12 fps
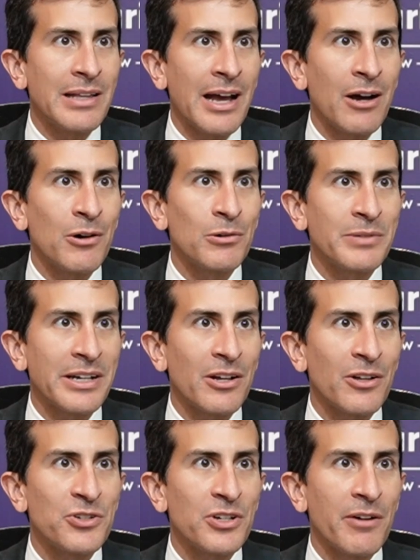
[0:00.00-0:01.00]
how
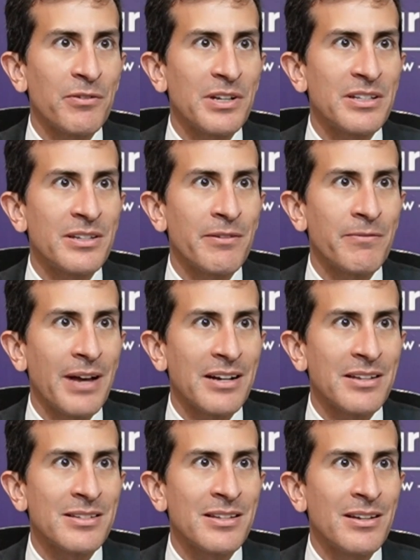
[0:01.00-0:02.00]
technology governance
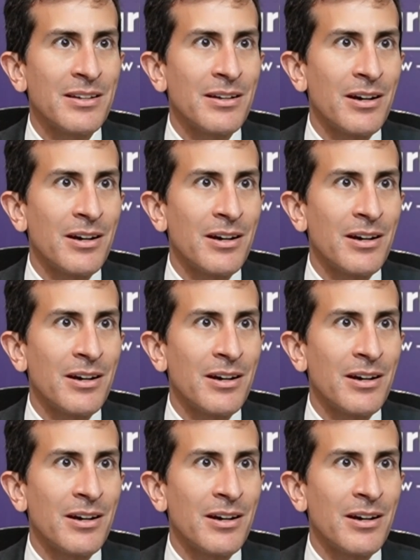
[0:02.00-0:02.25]
affects